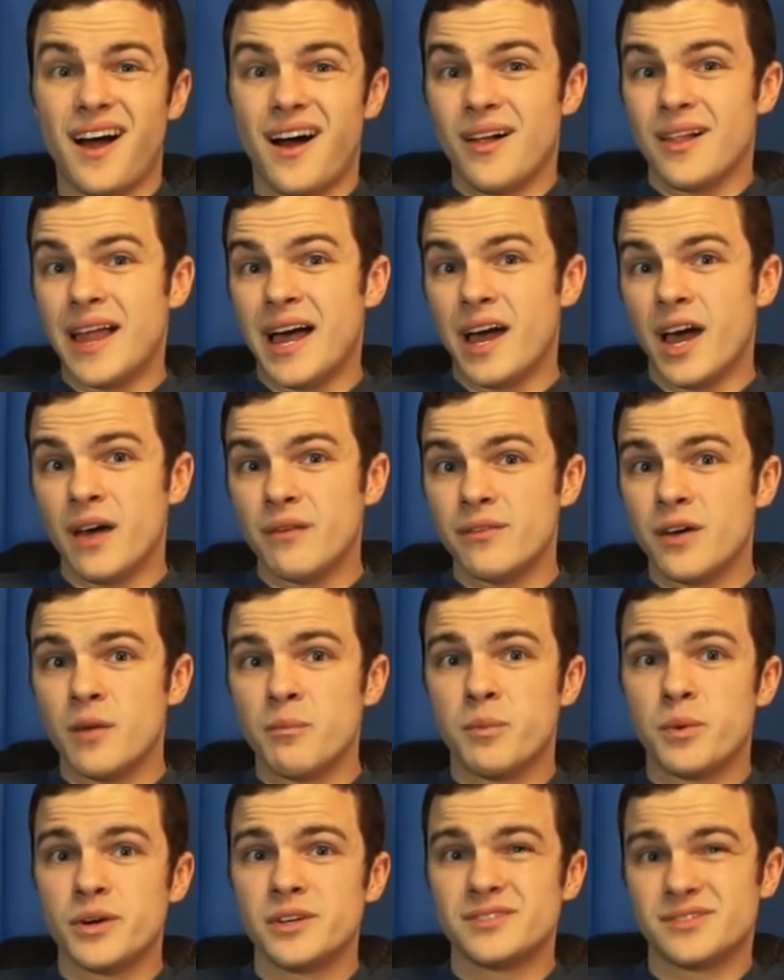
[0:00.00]
I'll have
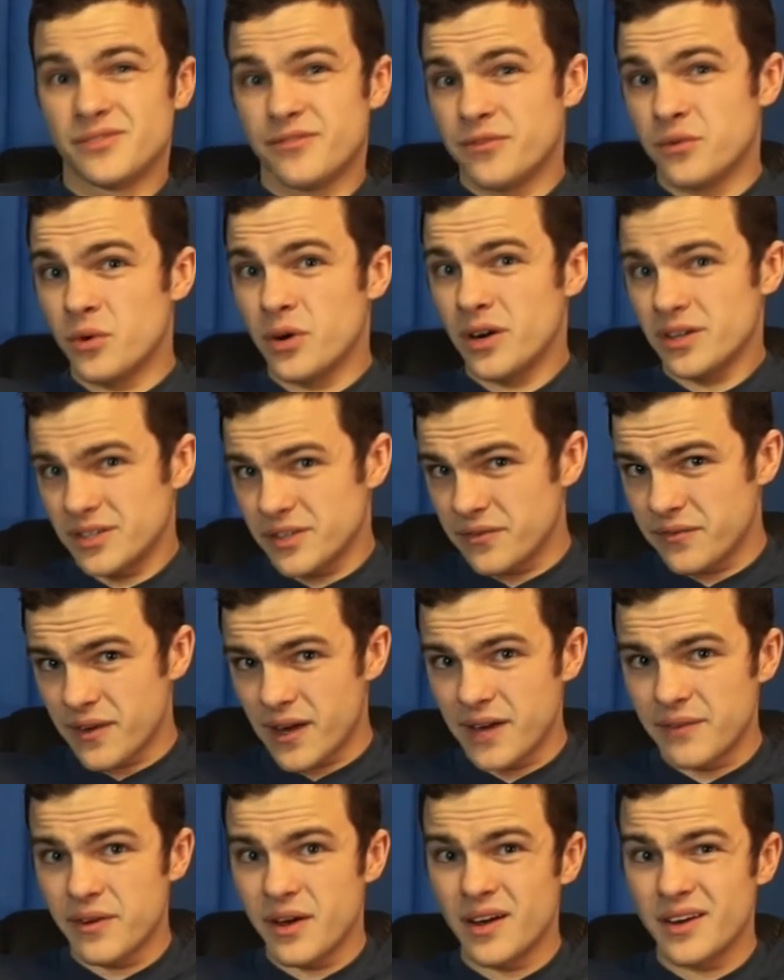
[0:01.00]
upwards of four to
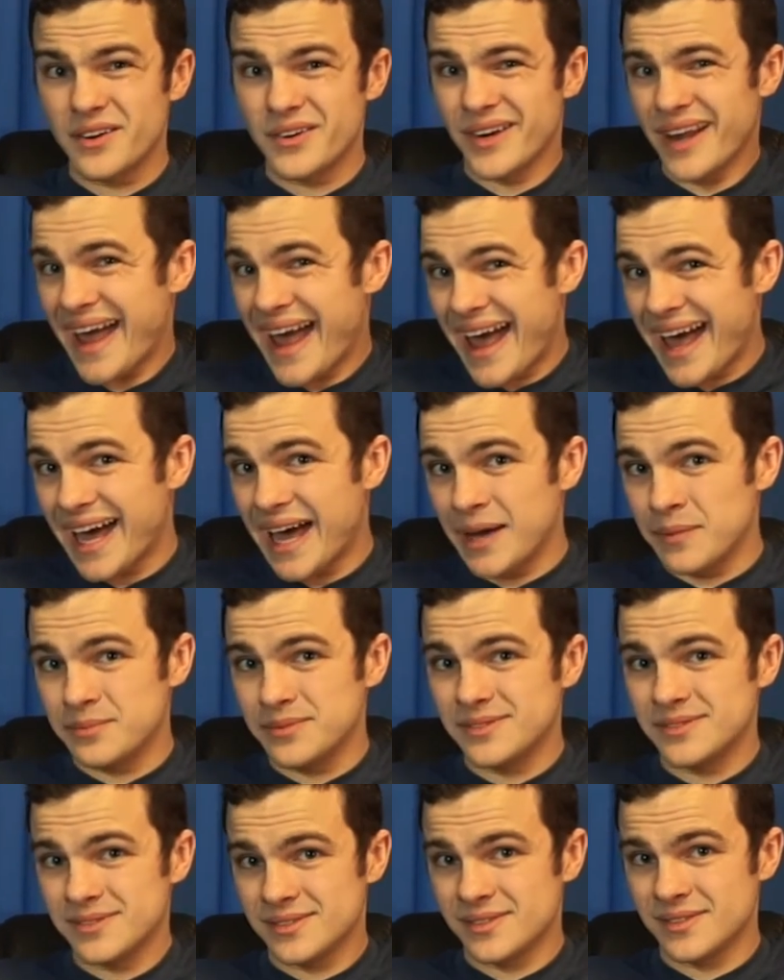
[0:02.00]
five hundred
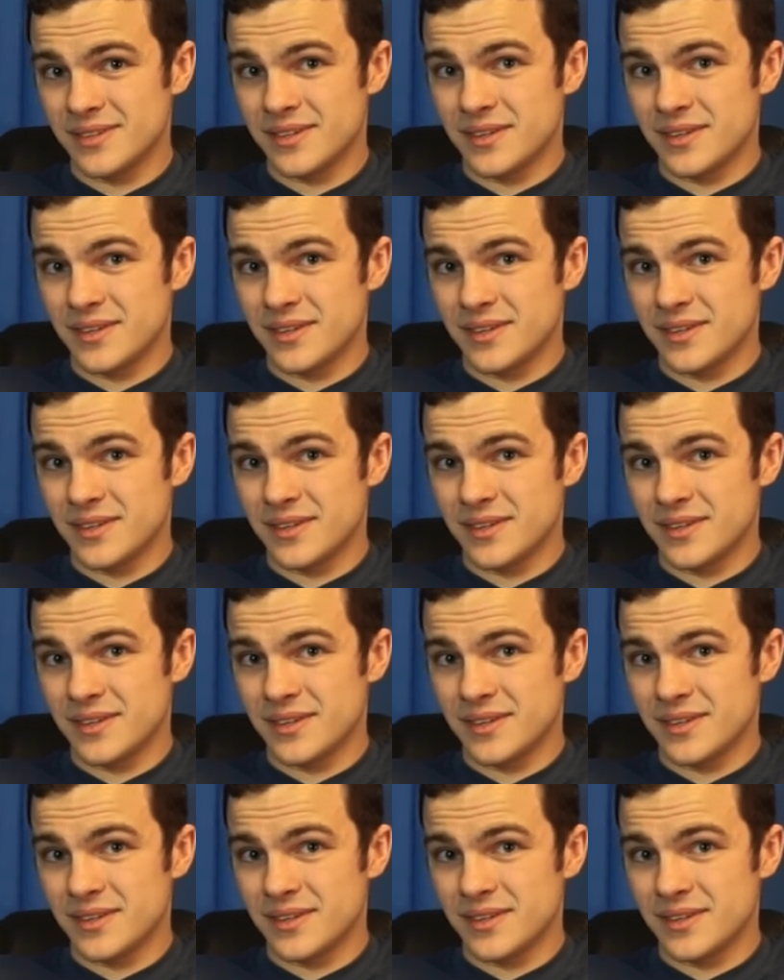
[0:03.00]
apps